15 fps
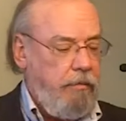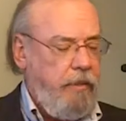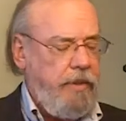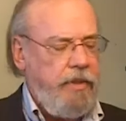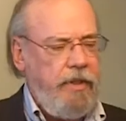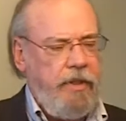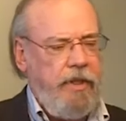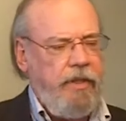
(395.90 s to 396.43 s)

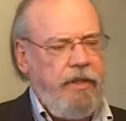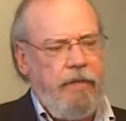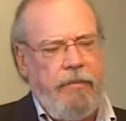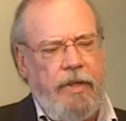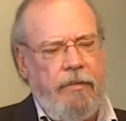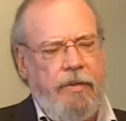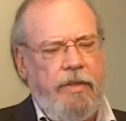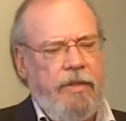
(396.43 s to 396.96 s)
But then I thought
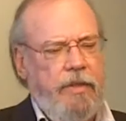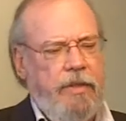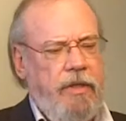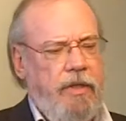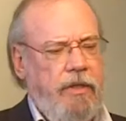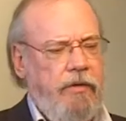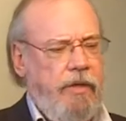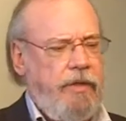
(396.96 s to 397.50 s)
maybe there's
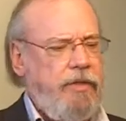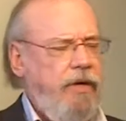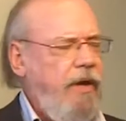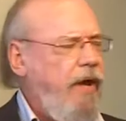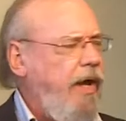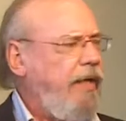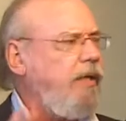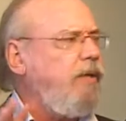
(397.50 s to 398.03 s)
another answer.
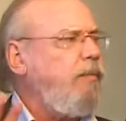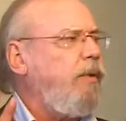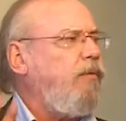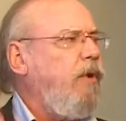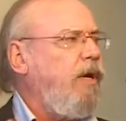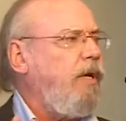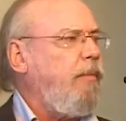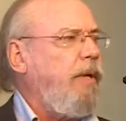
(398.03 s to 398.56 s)
Now, I could be
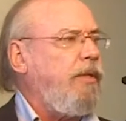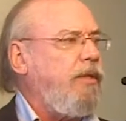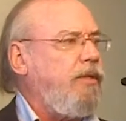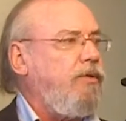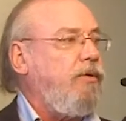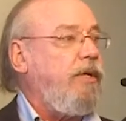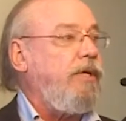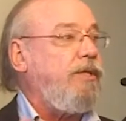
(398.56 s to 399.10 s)
wrong about
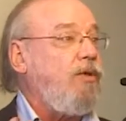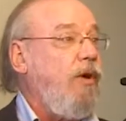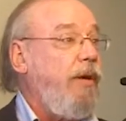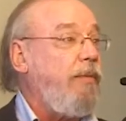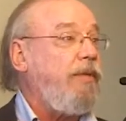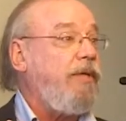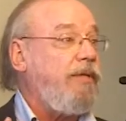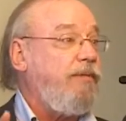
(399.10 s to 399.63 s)
this, okay? So
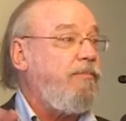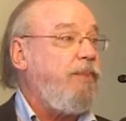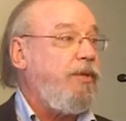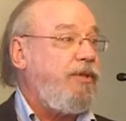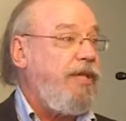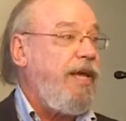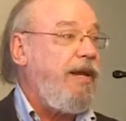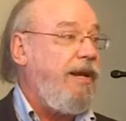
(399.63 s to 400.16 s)
I'm going to
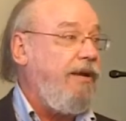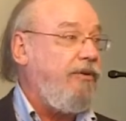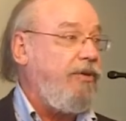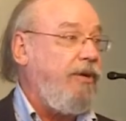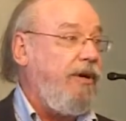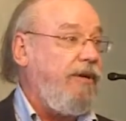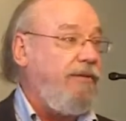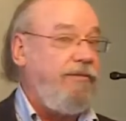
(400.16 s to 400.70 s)
put that out
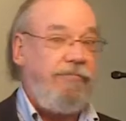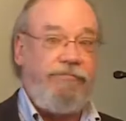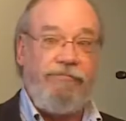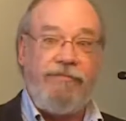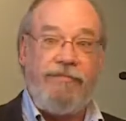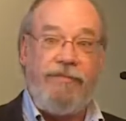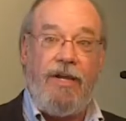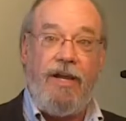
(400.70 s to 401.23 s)
there.
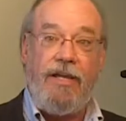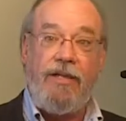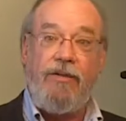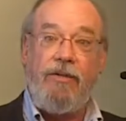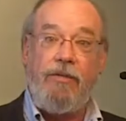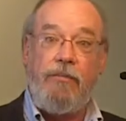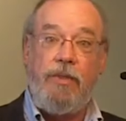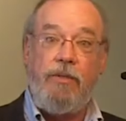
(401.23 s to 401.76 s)
I
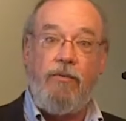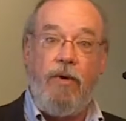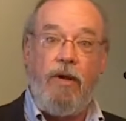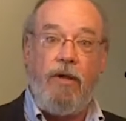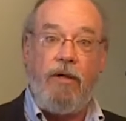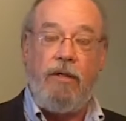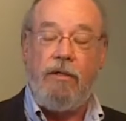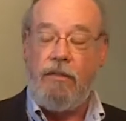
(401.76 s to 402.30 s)
could be
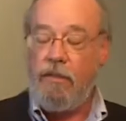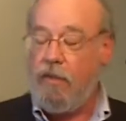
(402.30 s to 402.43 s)
wrong.